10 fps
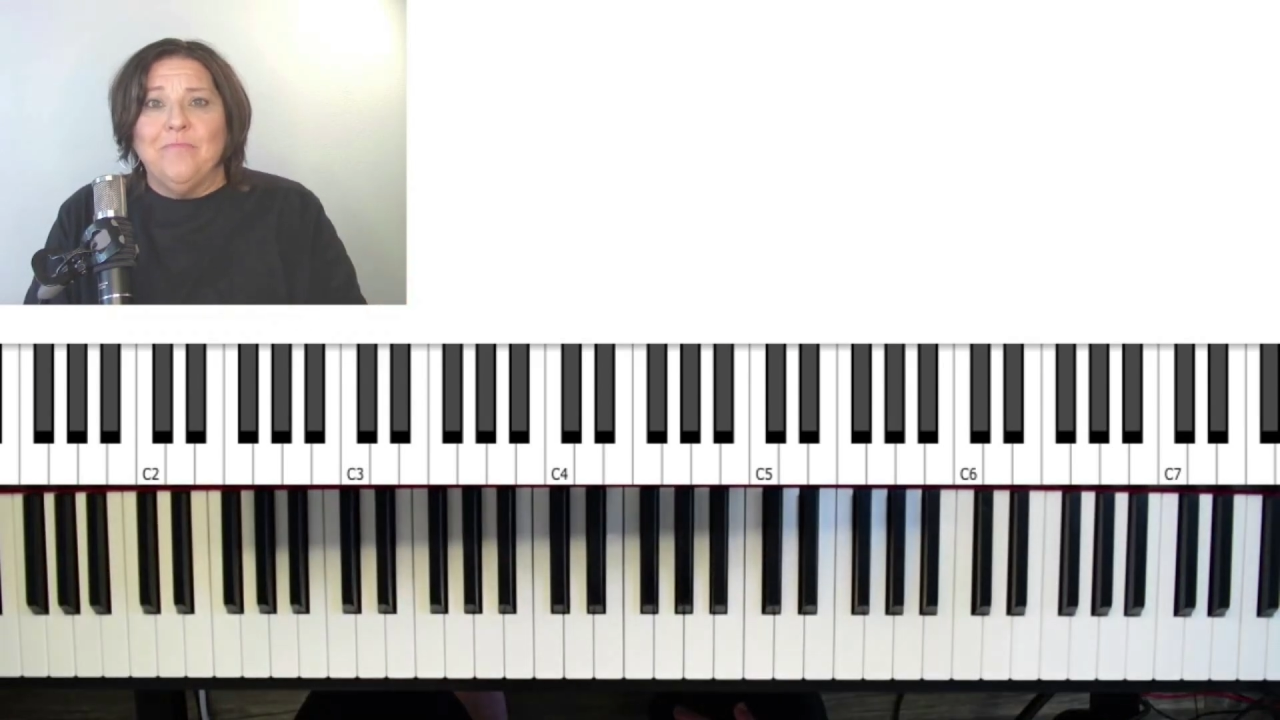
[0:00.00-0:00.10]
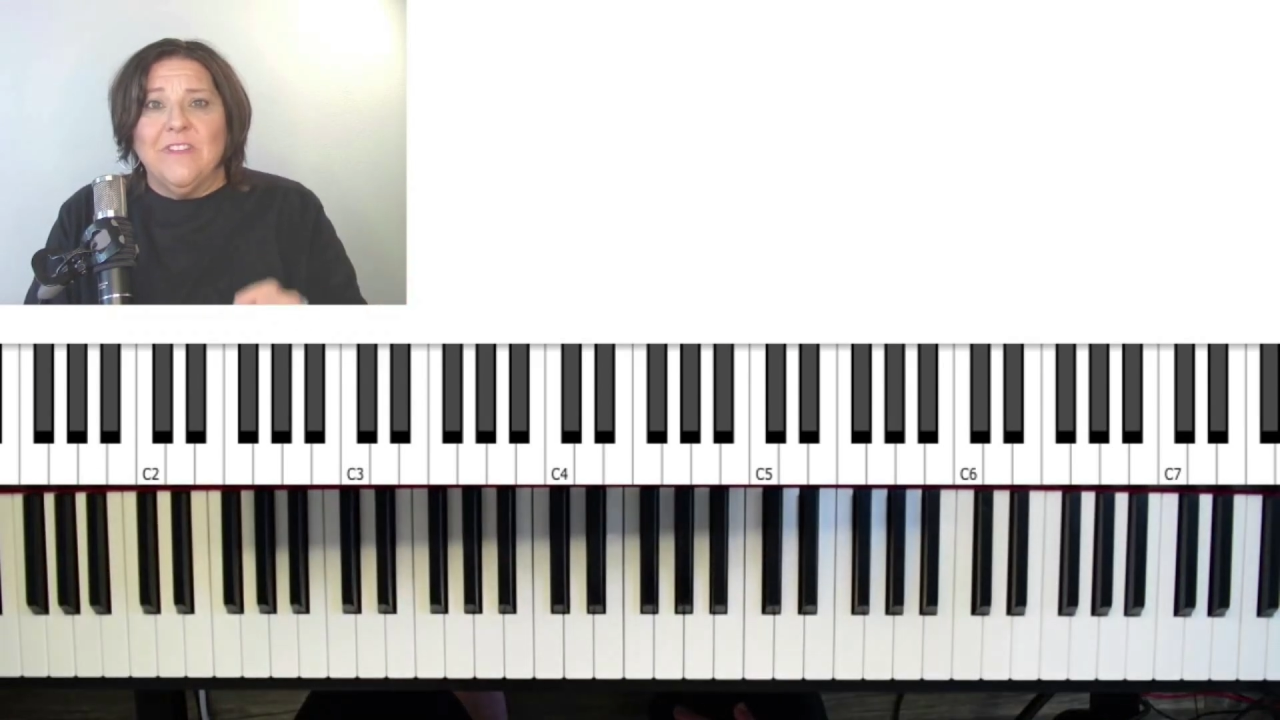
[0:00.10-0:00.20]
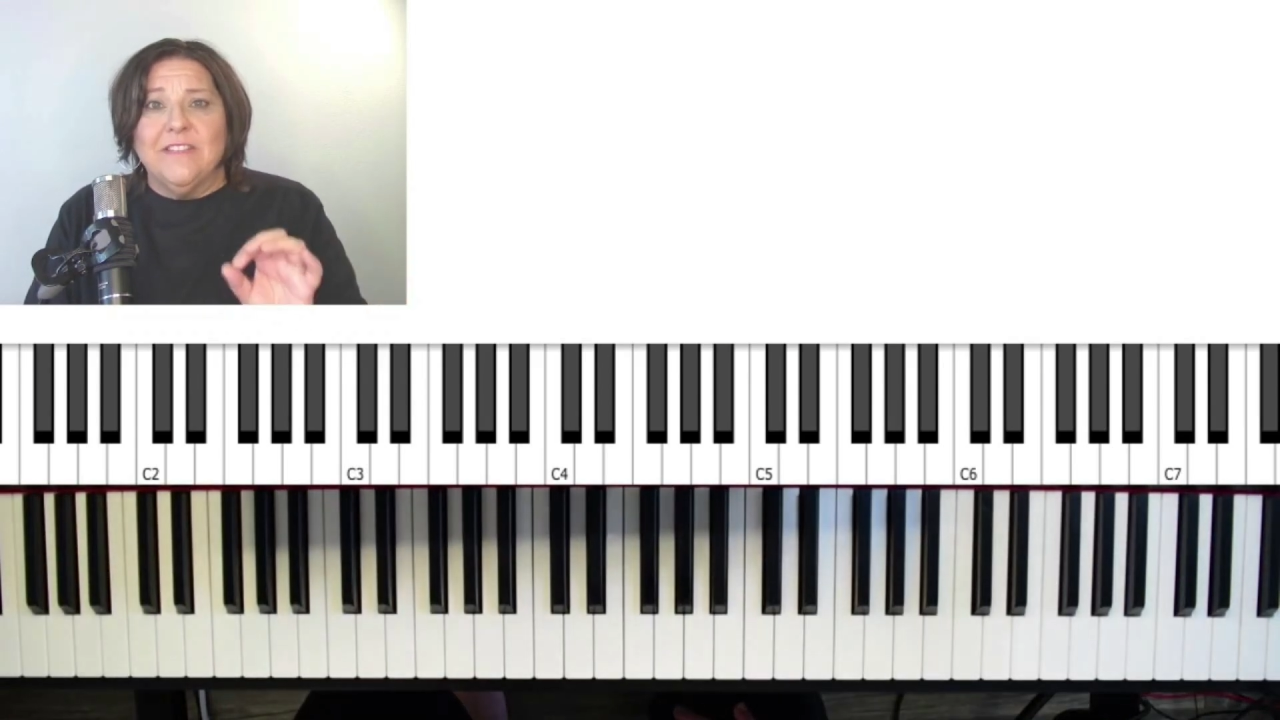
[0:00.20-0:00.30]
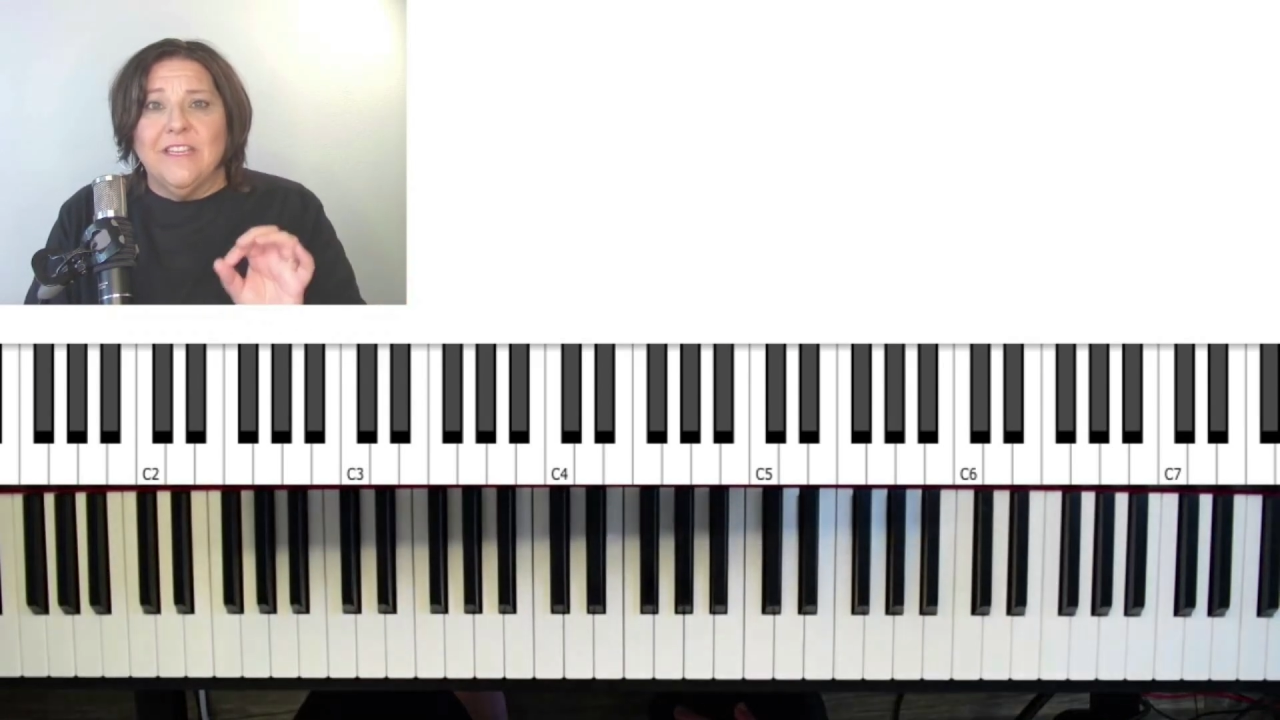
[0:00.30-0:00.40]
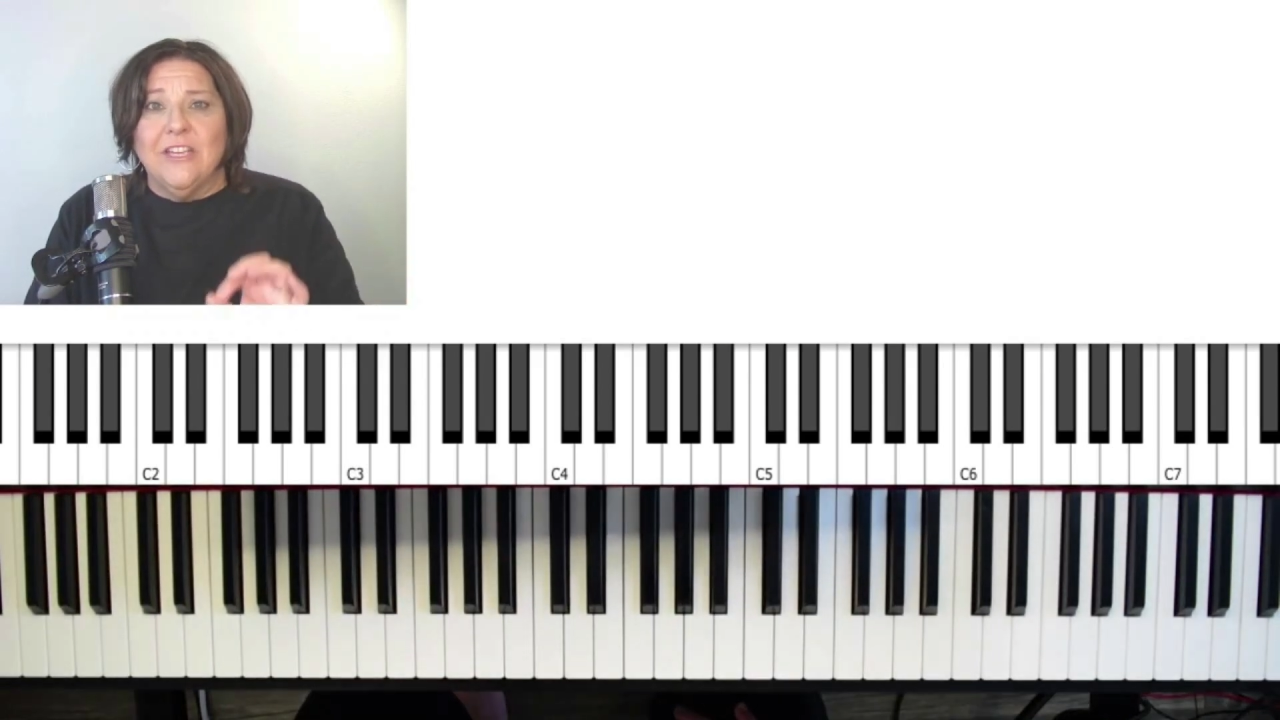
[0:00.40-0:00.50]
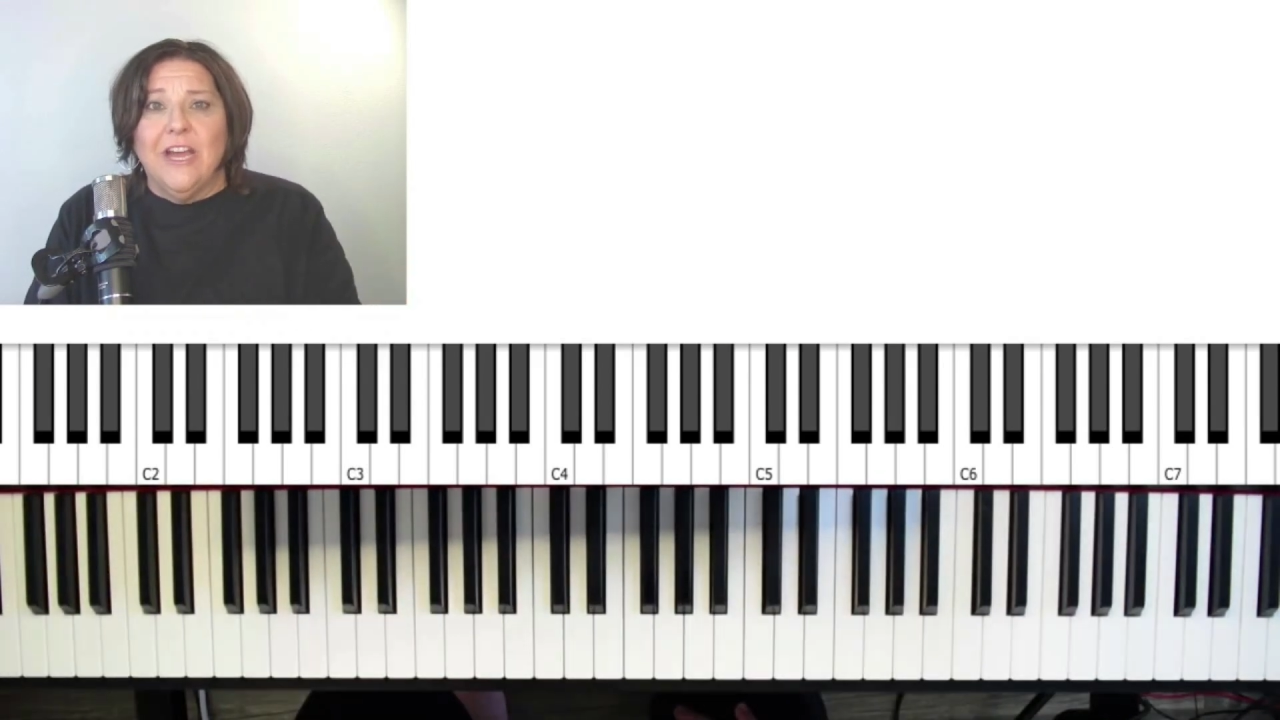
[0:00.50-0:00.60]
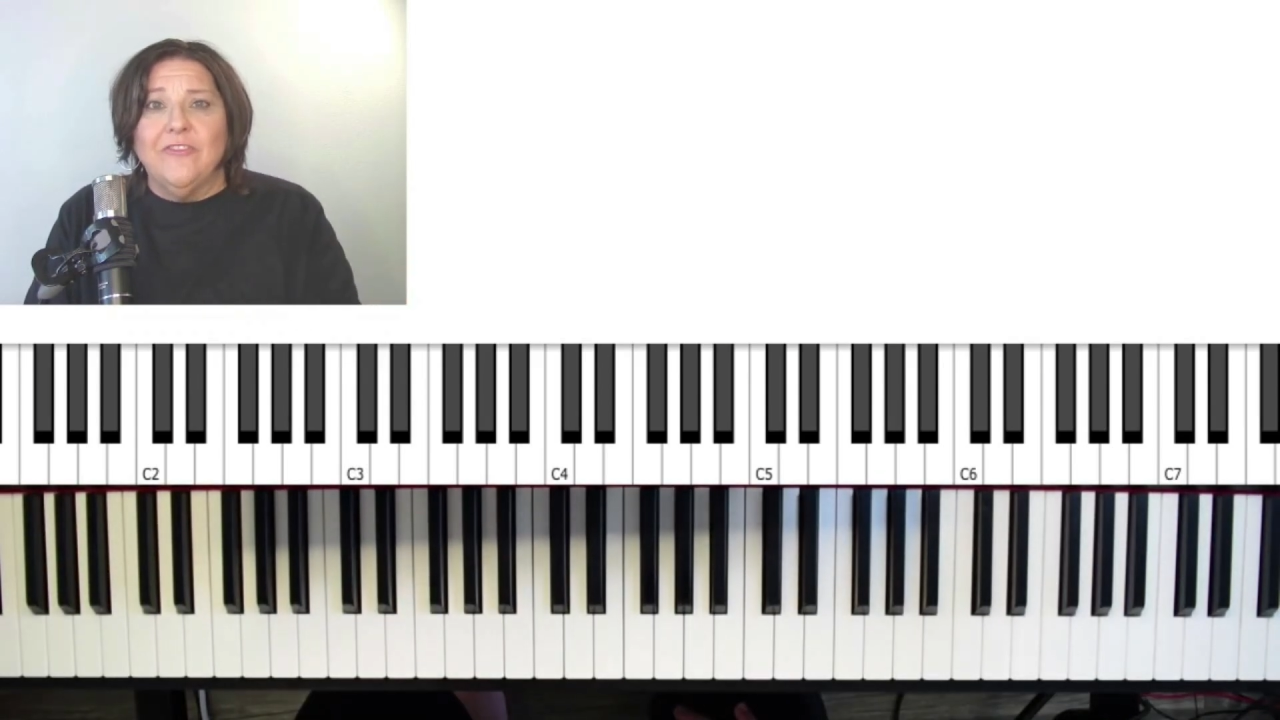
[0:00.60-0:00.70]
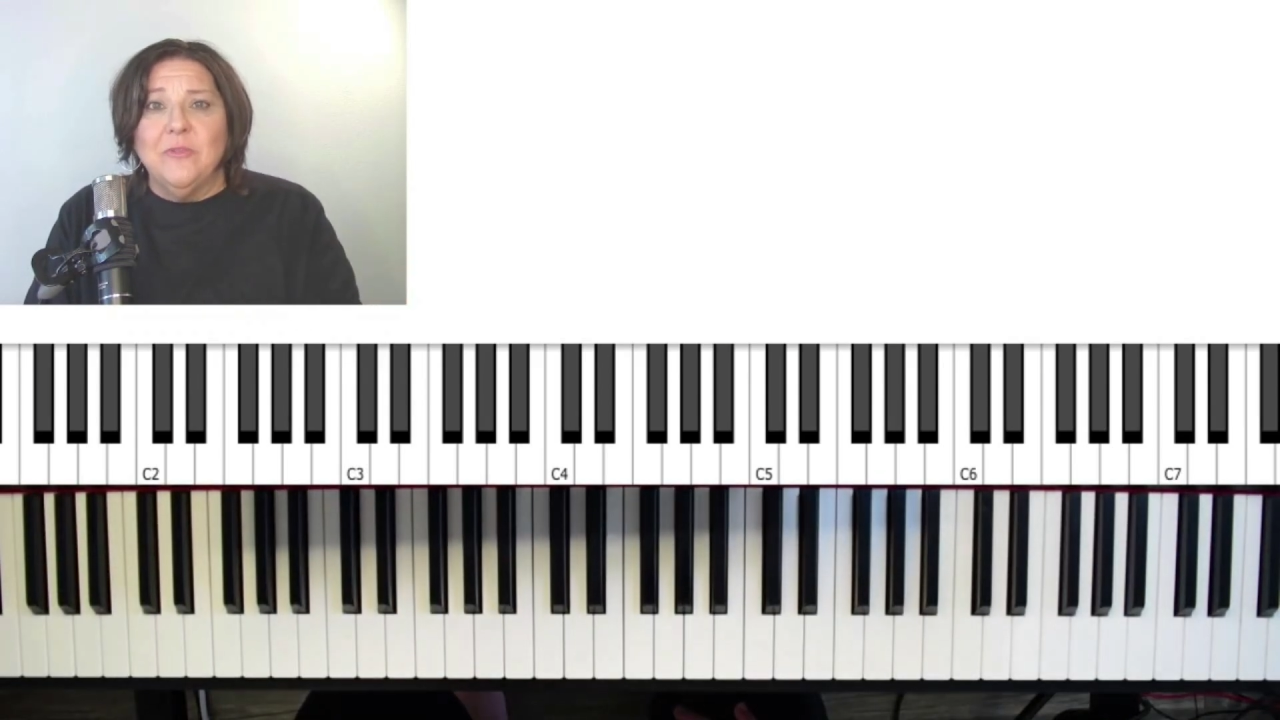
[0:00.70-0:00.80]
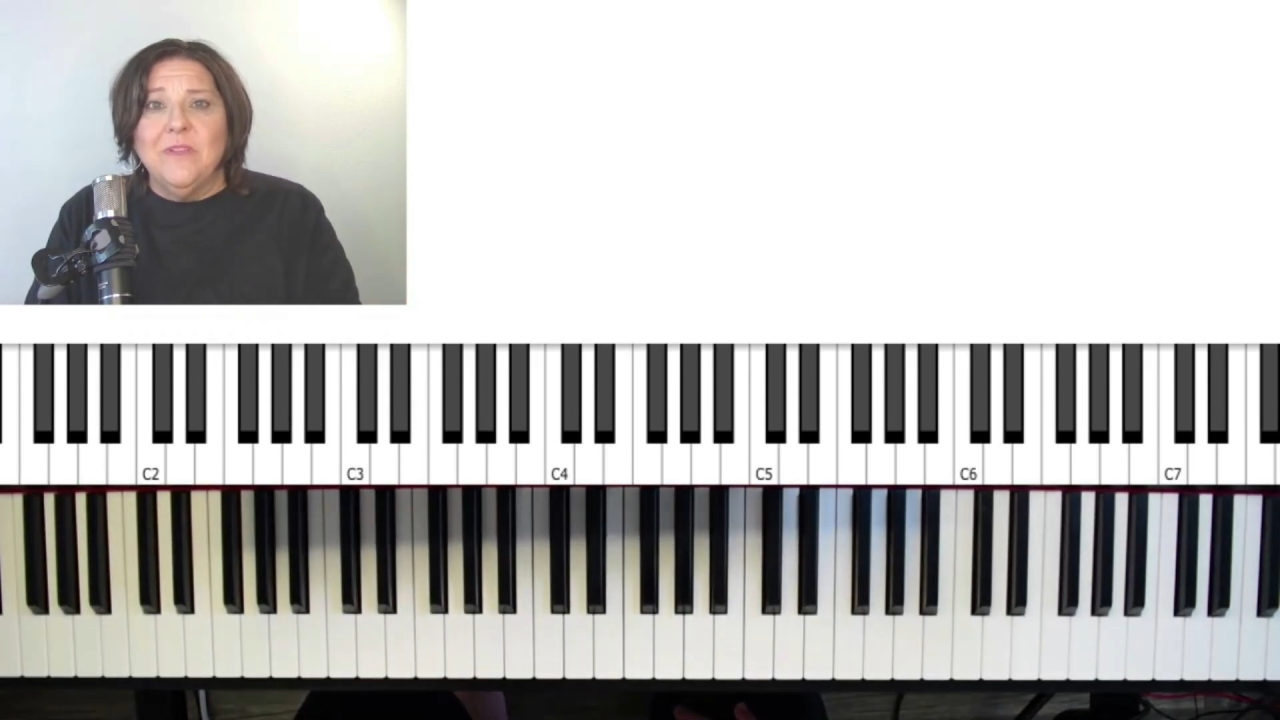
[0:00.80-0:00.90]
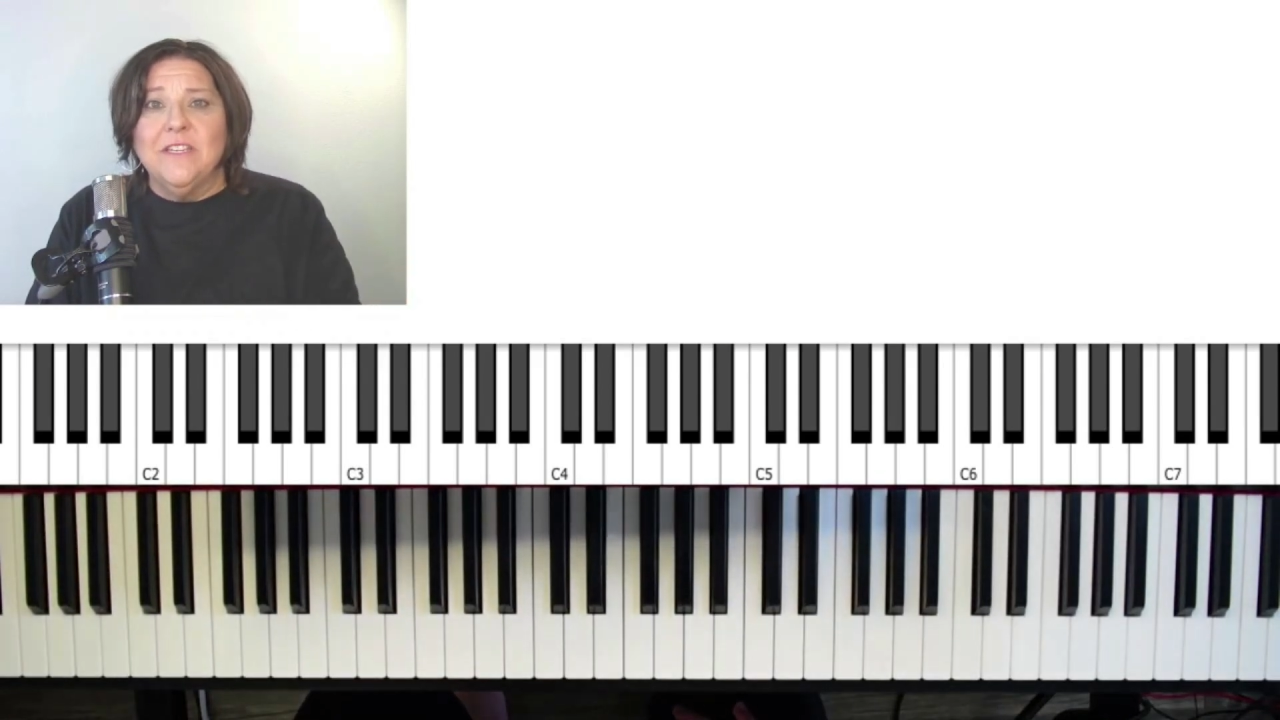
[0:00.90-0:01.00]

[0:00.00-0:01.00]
is that you have to be